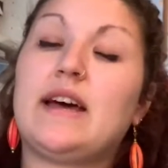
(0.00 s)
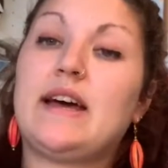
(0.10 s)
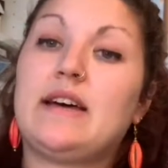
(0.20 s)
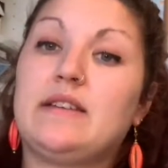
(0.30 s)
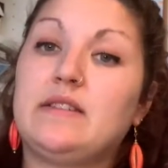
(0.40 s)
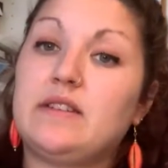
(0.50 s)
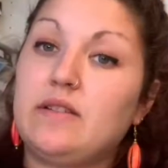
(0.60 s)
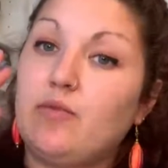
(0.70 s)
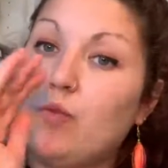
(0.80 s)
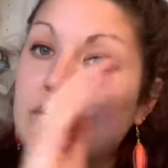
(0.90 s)
and
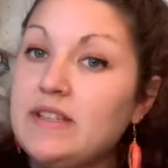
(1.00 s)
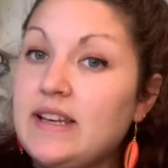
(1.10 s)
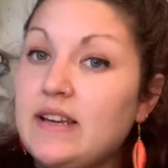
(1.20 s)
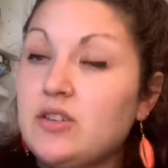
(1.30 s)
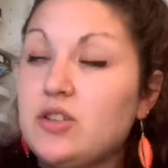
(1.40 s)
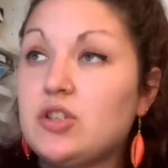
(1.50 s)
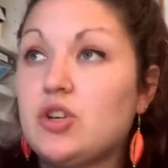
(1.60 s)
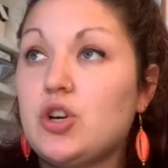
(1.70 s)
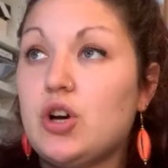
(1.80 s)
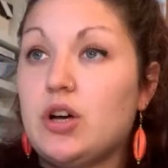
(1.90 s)
one set
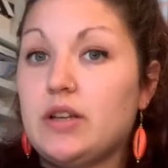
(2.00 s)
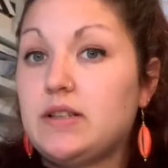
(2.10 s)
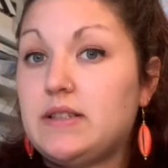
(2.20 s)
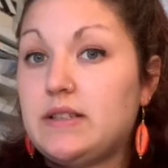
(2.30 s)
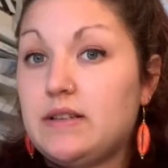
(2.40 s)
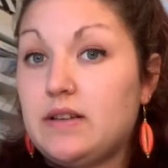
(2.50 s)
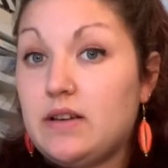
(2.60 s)
got